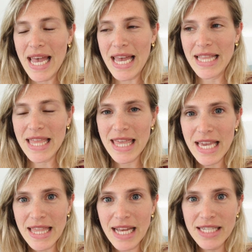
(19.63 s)
And the
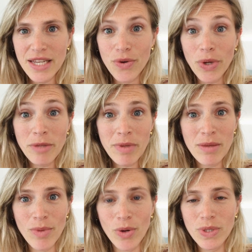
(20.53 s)
thing that annoyed me
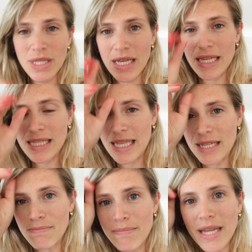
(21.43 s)
the most is
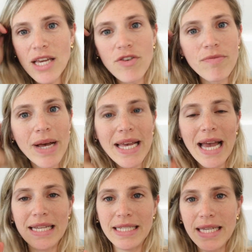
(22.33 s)
that many of my
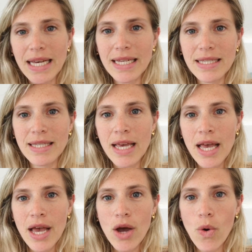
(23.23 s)
ideas
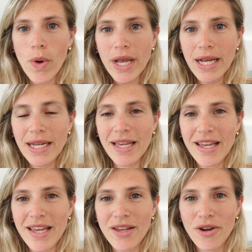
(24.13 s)

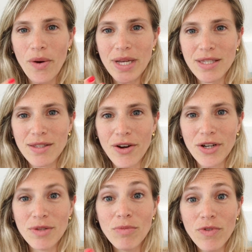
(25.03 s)
quickly, I
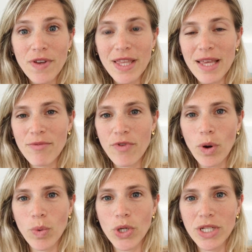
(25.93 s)
start moving them
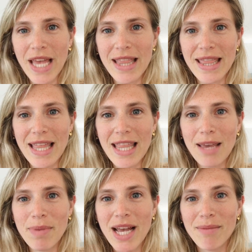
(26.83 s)
forward and then
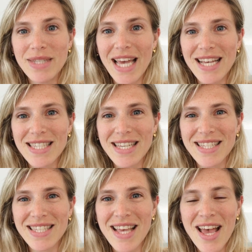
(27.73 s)
they become
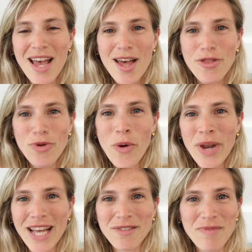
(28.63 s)
tasks
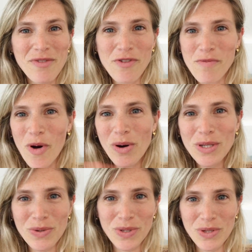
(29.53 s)
thrown at me from all
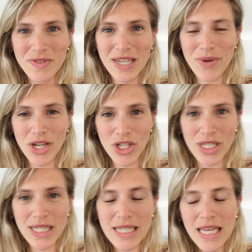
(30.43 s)
sorts of
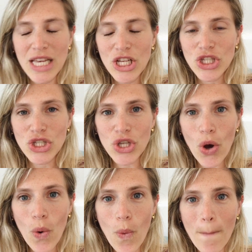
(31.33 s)
directions.
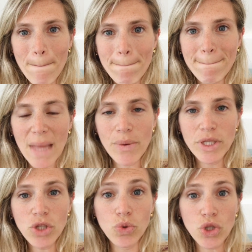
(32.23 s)
So I
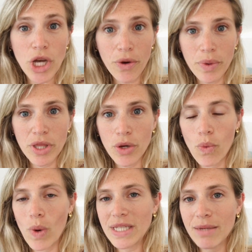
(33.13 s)
wanted to share with you
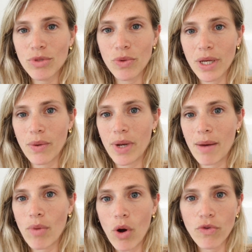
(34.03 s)
what I'm doing when
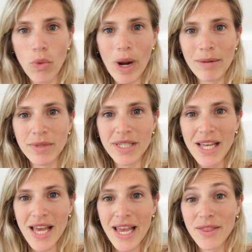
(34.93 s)
I'm overwhelmed
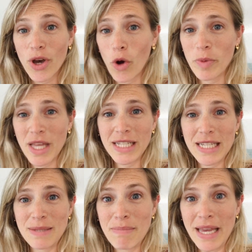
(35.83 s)
in the hope that
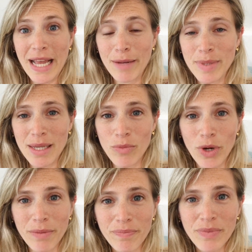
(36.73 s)
it may help
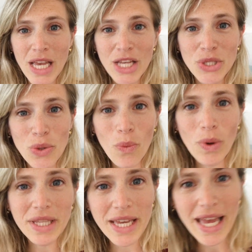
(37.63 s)
someone. So
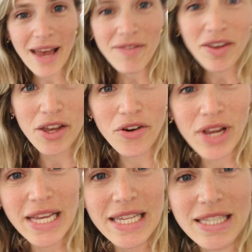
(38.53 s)
what I have here
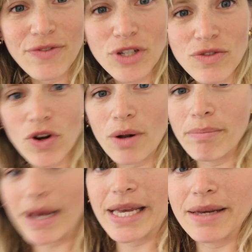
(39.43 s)
is, first of all,
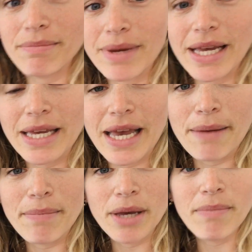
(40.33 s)
my
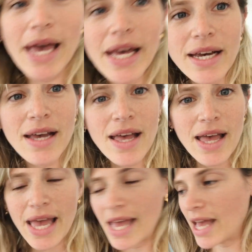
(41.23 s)
Mac
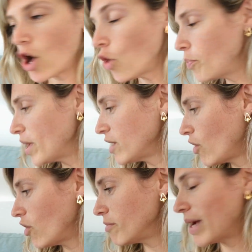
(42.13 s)
open
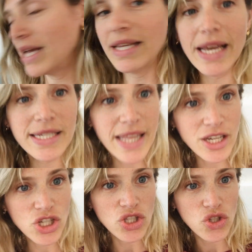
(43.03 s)
on my Next
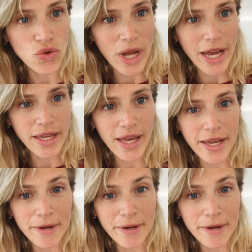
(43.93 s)
Actions July